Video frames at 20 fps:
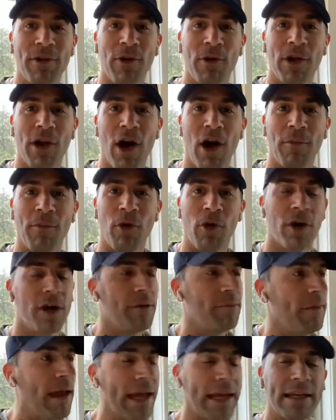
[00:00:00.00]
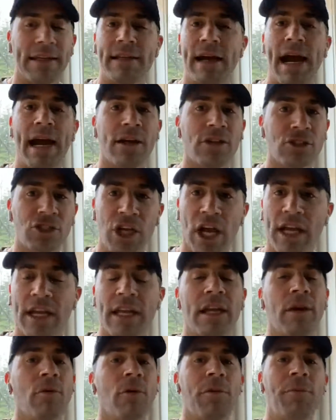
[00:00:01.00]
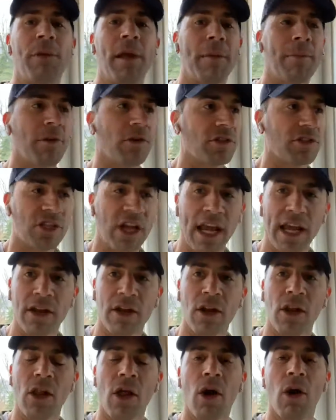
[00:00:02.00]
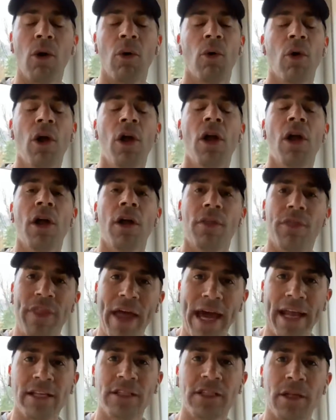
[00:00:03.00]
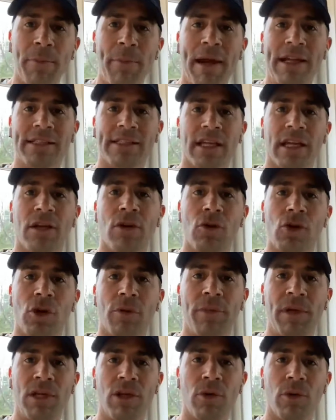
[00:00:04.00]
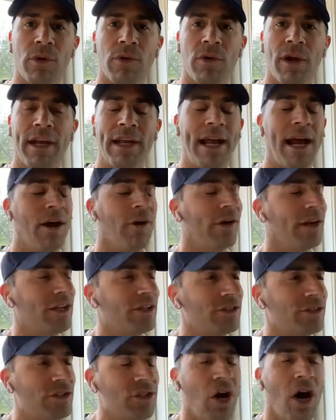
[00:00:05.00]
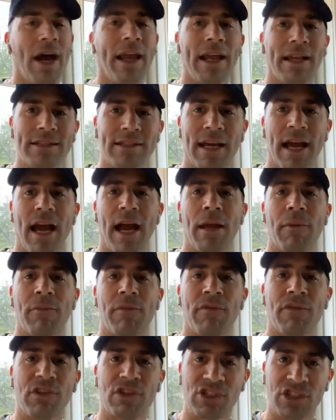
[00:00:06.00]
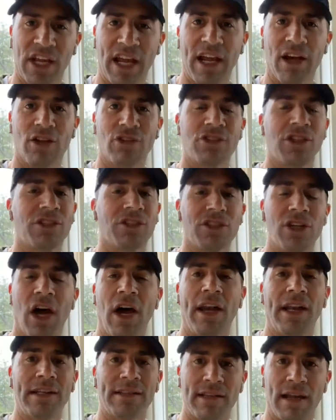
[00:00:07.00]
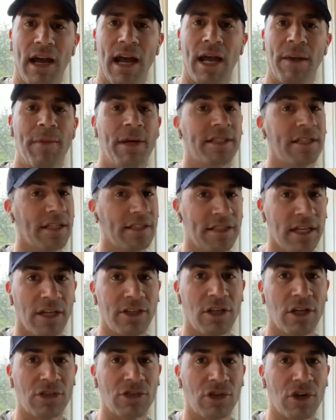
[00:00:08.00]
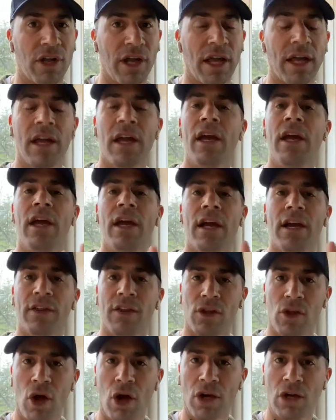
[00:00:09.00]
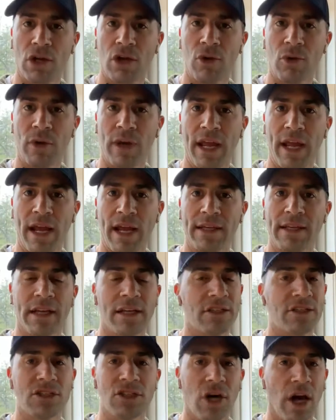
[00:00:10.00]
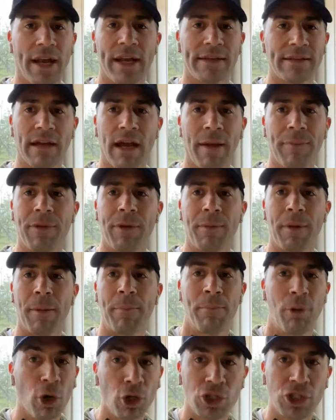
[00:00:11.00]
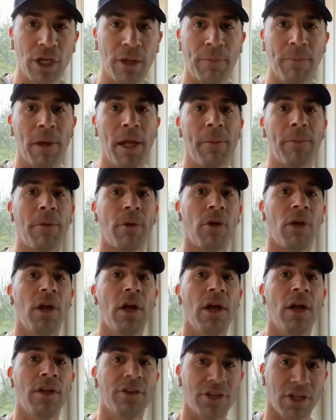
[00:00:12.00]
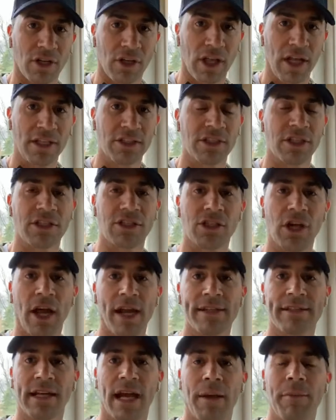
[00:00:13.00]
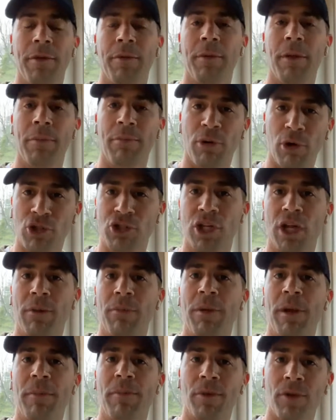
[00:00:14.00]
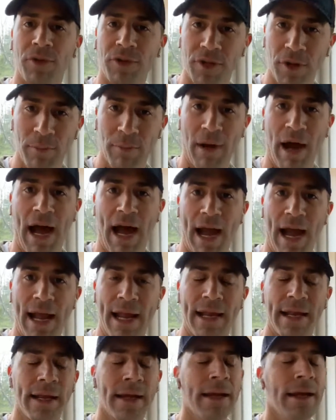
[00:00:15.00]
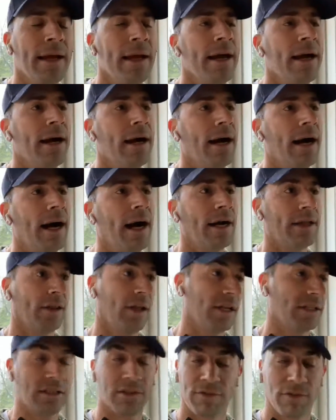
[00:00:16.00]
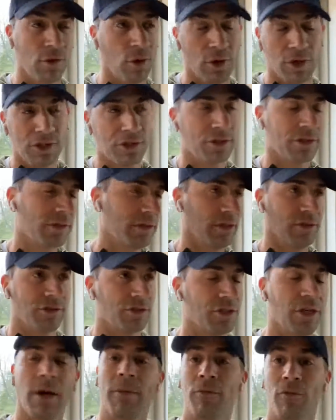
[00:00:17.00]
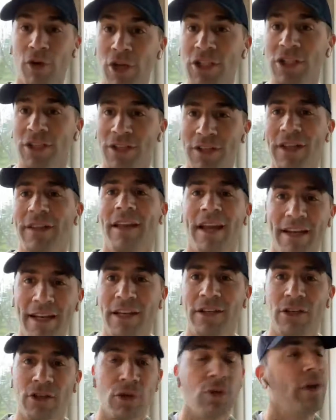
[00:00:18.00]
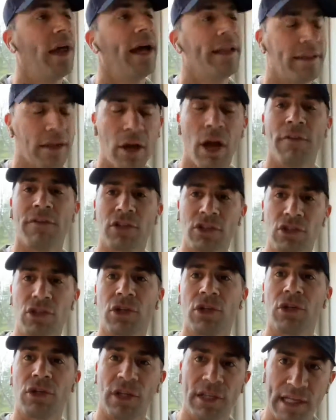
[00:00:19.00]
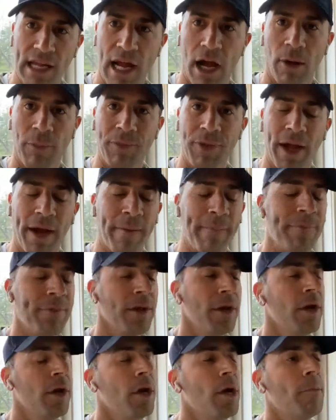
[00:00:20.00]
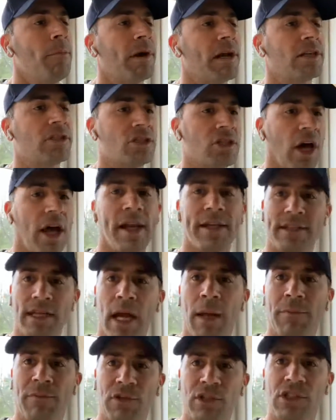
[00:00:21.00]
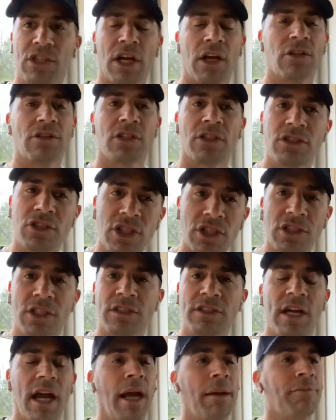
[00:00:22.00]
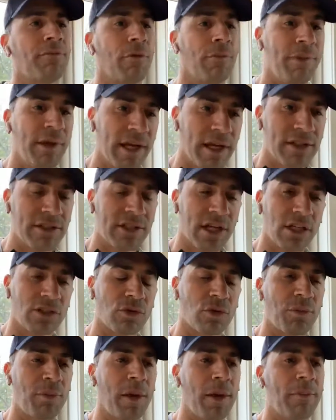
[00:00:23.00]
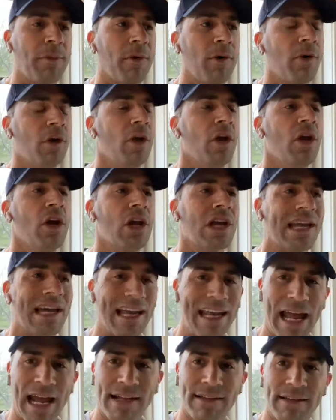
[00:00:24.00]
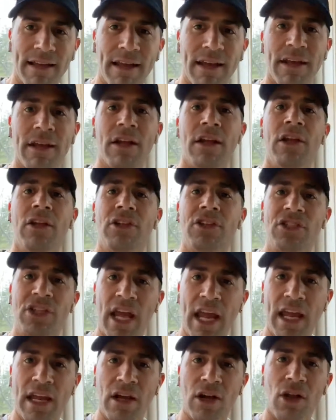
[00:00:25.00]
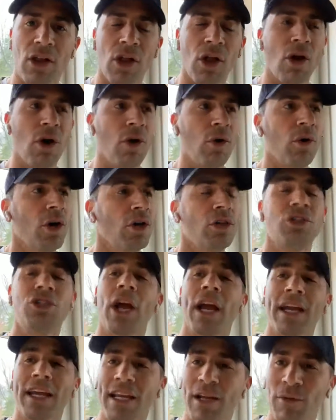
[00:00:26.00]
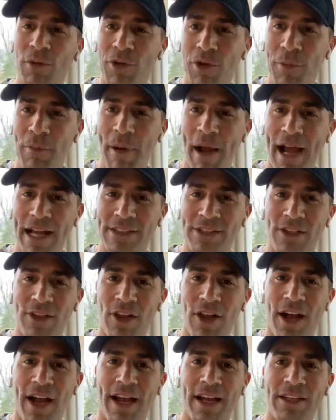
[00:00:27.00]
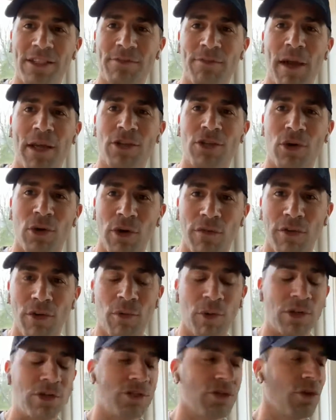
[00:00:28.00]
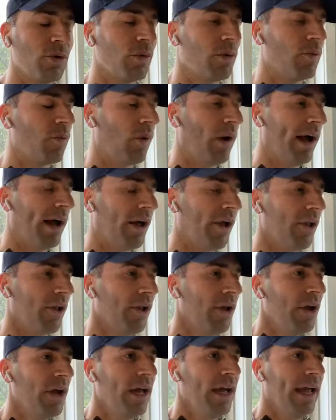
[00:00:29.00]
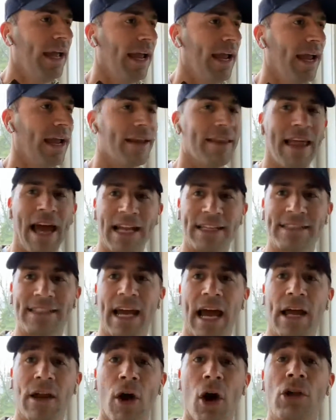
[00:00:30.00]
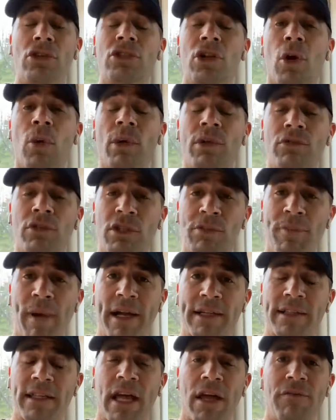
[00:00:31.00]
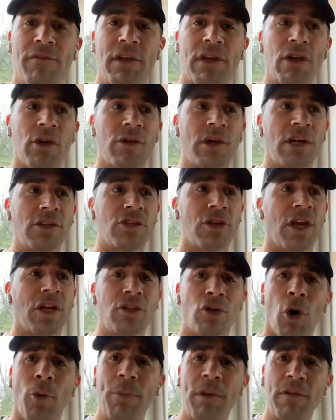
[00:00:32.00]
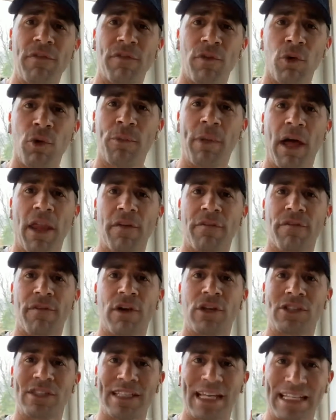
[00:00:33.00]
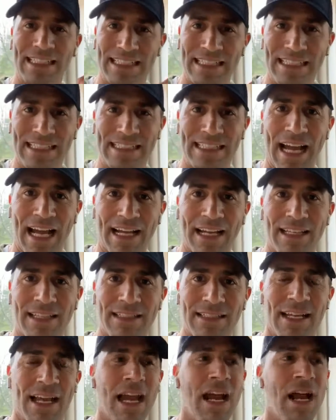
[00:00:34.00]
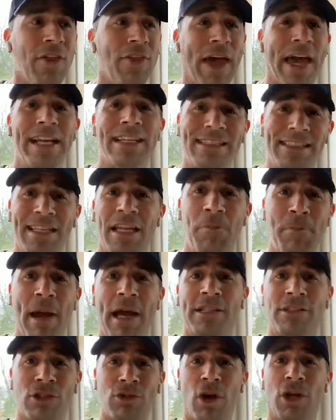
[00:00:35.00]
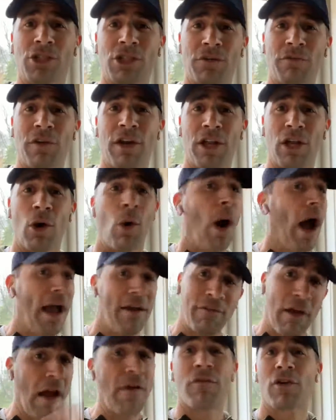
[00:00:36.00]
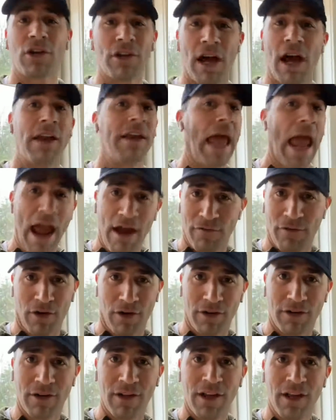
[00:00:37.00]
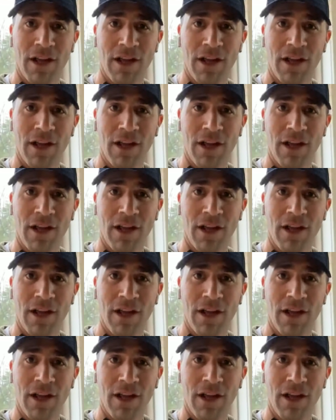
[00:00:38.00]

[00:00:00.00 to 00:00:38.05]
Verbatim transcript: I'm doing all morning. Making dials, checking in with people, saying hello. That is the best thing you could be doing right now. It is not a time for sales. It's not a time, as I said yesterday in the long Q&A I did, it's not a time to be pushing people to list. It's not a time to be pushing people to buy, uh, unless, of course, there's some reason that they need to do that. Then obviously you need to help them. But it's not a time for sales. It's just a time for being in touch with people, connecting, saying hello, checking in with your past clients, make sure everyone's doing well. And that's that. Also, with respect to that video yesterday, don't be fooled by the first 60 seconds. That is the best Crush It video I've ever done, ever.